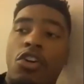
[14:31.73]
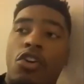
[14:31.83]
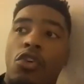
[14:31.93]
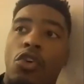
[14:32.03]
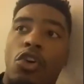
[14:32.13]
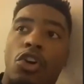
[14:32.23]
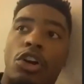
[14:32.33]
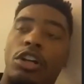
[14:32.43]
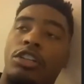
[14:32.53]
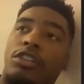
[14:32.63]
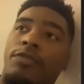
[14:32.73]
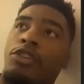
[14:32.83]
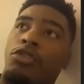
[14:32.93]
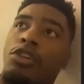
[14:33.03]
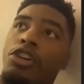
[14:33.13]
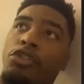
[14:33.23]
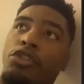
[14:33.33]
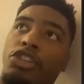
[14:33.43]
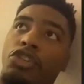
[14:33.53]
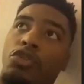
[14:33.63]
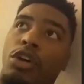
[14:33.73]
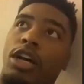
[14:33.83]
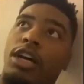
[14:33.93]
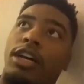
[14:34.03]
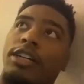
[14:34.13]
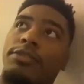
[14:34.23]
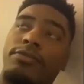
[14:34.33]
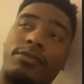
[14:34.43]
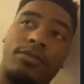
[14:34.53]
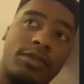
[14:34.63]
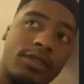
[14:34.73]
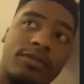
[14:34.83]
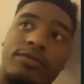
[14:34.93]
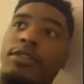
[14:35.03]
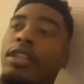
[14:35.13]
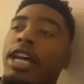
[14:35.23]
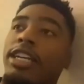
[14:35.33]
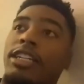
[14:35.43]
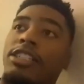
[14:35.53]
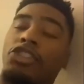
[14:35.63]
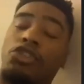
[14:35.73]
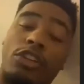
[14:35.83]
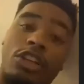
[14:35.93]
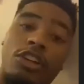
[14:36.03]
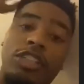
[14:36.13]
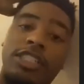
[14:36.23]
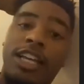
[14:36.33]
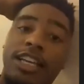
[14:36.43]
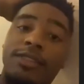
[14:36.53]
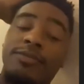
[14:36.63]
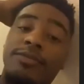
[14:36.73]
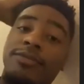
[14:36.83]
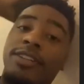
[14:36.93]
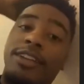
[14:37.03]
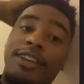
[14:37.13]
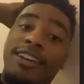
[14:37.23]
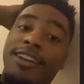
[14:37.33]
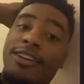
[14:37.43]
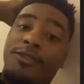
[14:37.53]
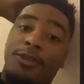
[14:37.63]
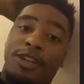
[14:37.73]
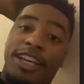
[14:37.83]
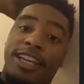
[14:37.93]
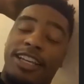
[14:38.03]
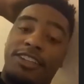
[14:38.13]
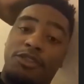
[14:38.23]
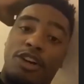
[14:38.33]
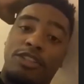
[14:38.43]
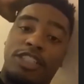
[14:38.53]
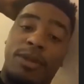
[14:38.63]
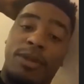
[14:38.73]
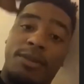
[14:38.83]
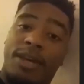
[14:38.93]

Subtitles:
Or you could do like a short notice type, where they somebody might